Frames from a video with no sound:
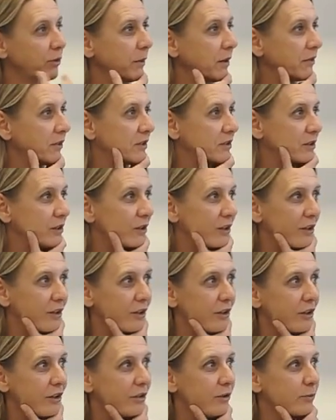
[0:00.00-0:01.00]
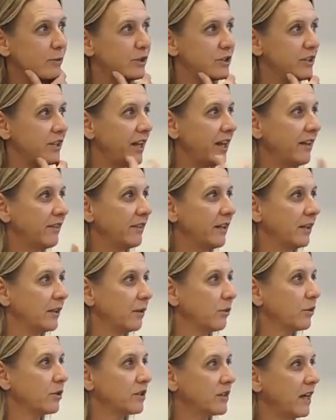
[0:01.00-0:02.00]
this earlier, you were saying that it
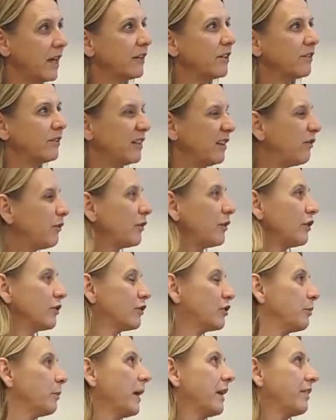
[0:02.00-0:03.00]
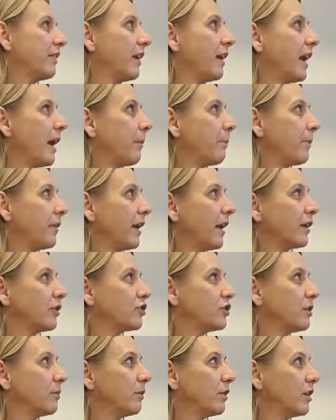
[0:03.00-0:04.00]
was kind of difficult to make that happen,
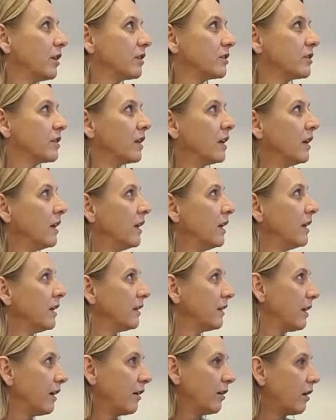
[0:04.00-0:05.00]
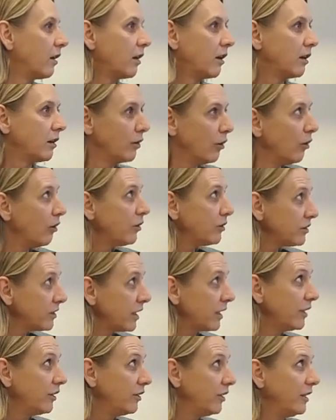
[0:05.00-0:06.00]
actually, because there are laws
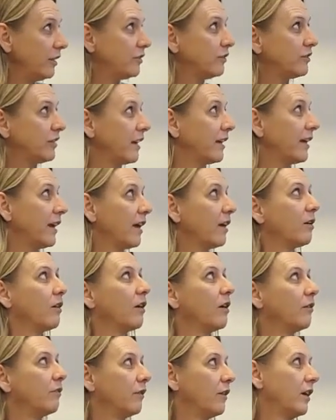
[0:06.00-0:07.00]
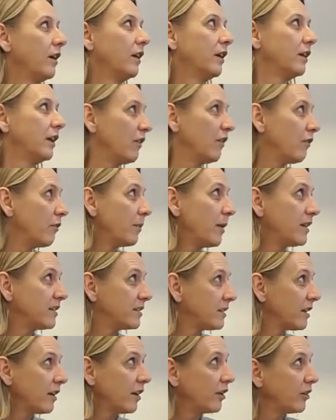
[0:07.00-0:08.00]
that you need to take care of, governments
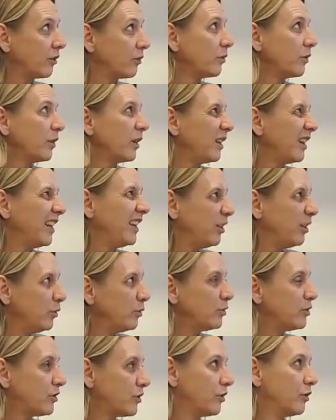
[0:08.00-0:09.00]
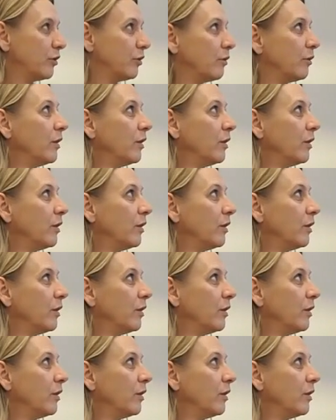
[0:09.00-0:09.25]
that are really used to